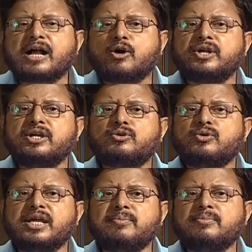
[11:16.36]
According
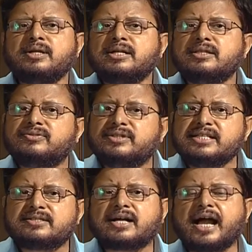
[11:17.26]
to him,
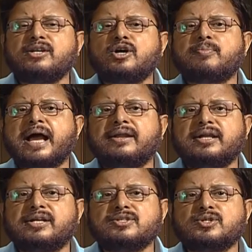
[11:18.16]
this kind of
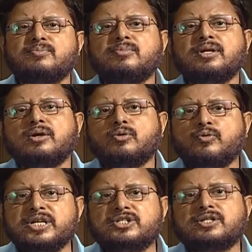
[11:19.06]
anarchism,
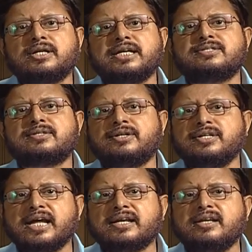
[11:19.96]
which is
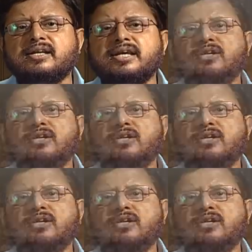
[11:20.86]
directly